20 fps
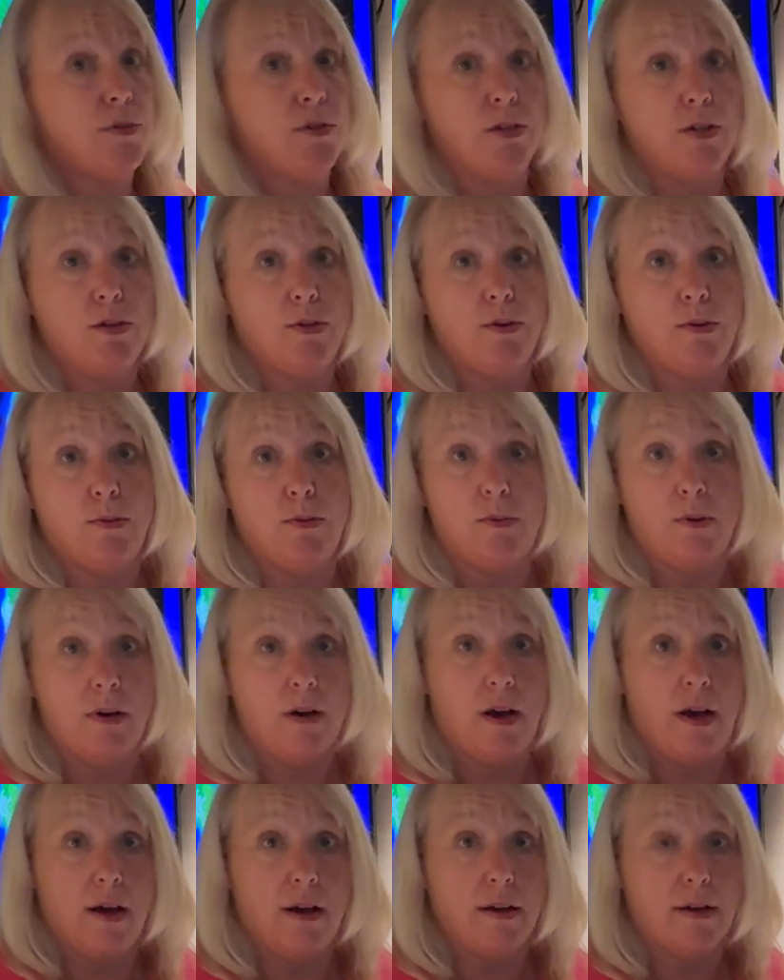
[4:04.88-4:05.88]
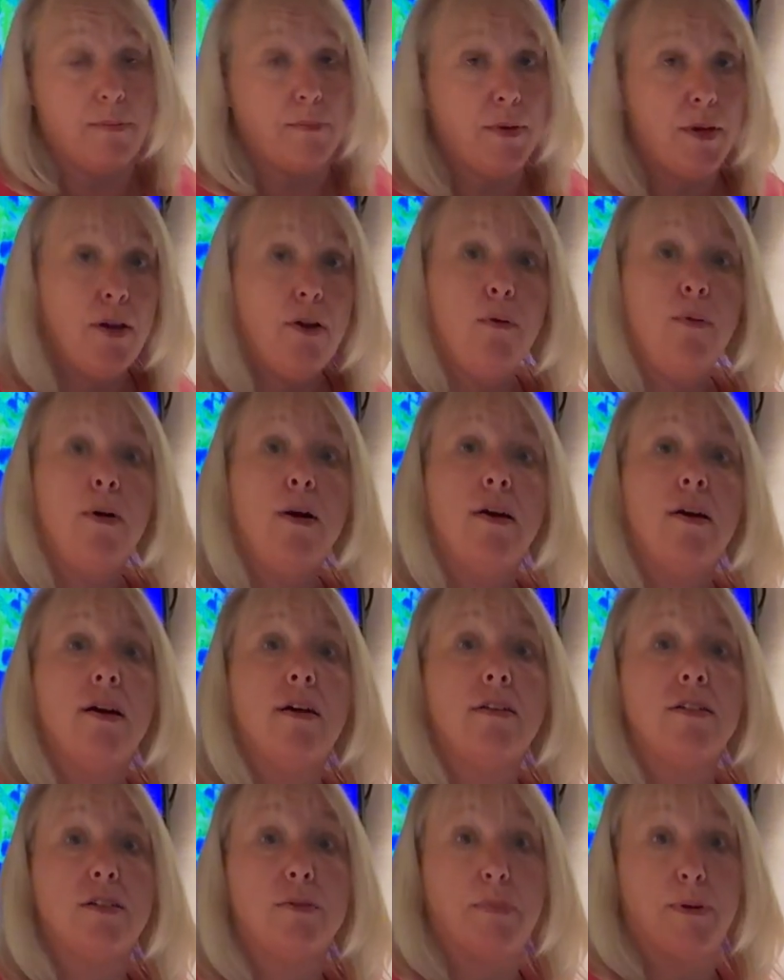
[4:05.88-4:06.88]
do computer
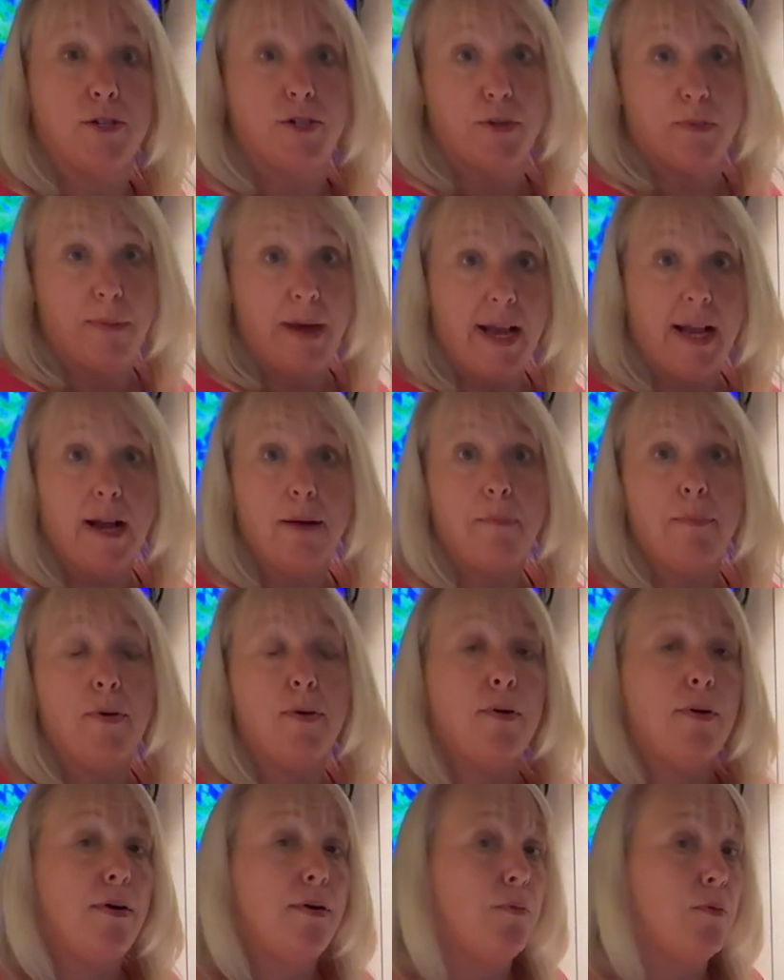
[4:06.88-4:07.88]
work, to put your makeup on,